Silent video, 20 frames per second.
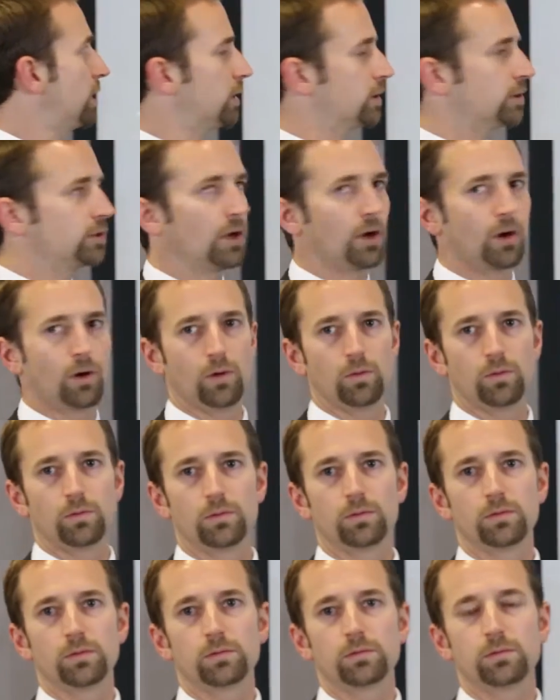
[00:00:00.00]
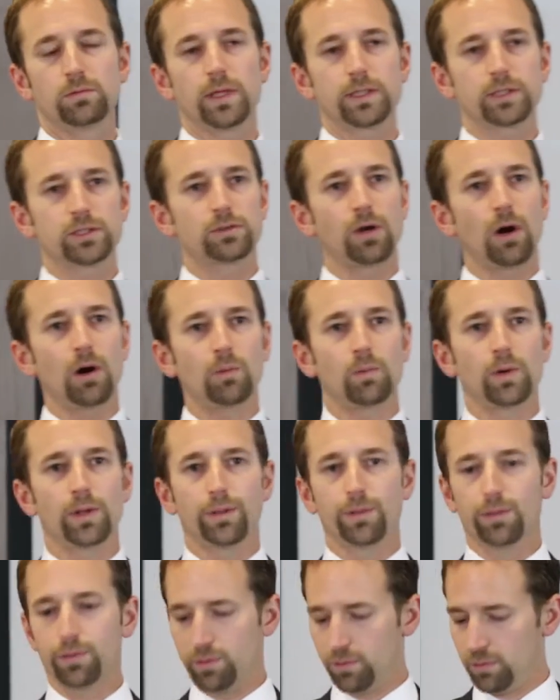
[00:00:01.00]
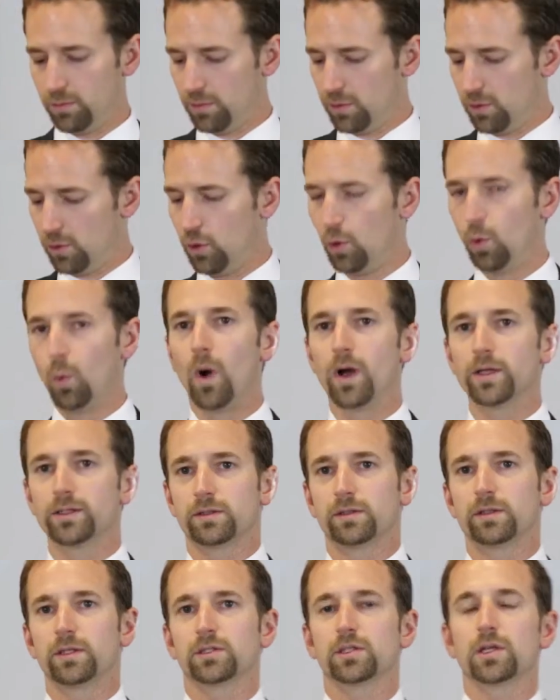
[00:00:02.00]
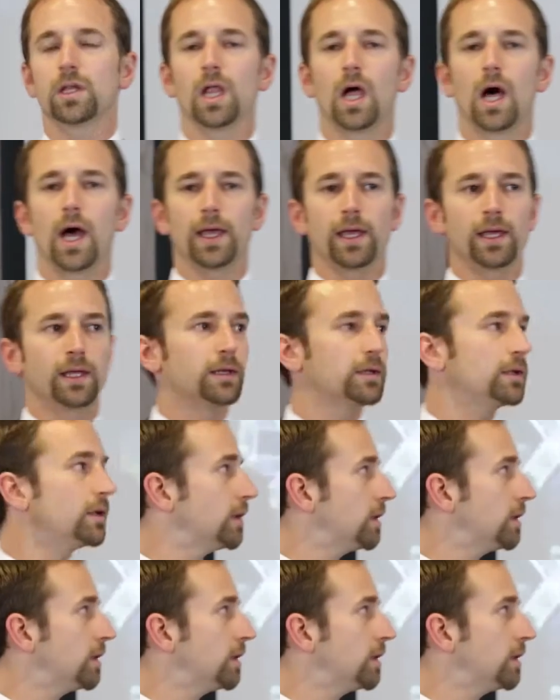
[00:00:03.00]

So let's start with who was this client.